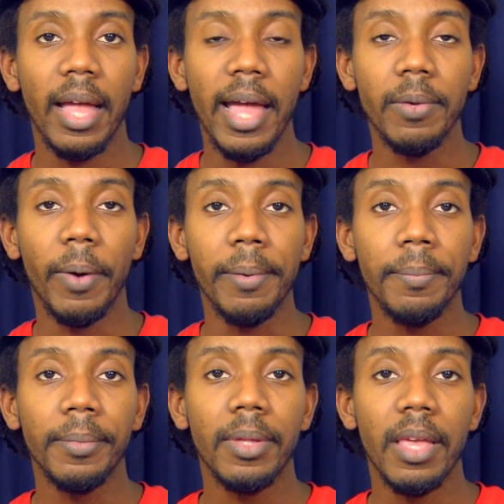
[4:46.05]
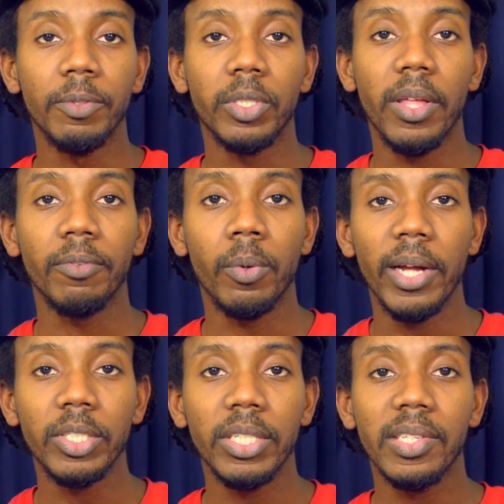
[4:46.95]
Anyway, if you still have
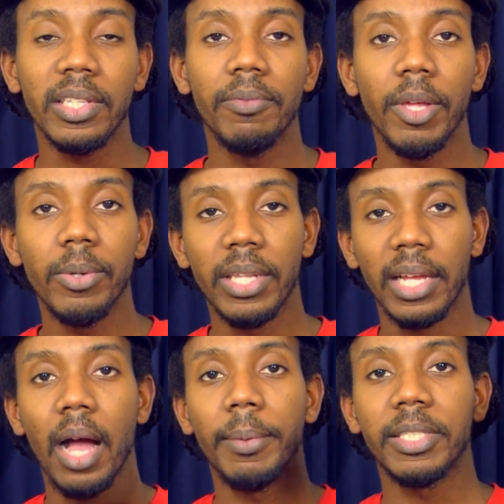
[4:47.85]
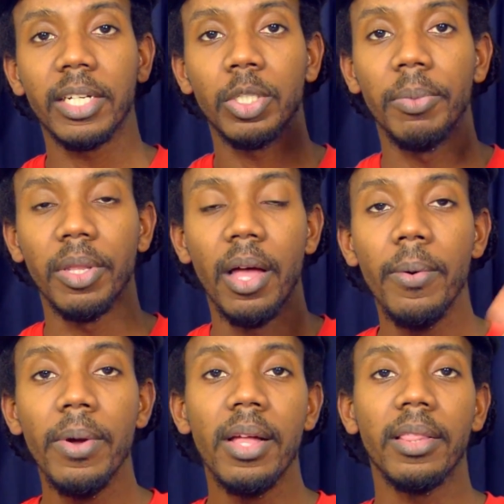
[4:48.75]
questions, leave those in the comment section below.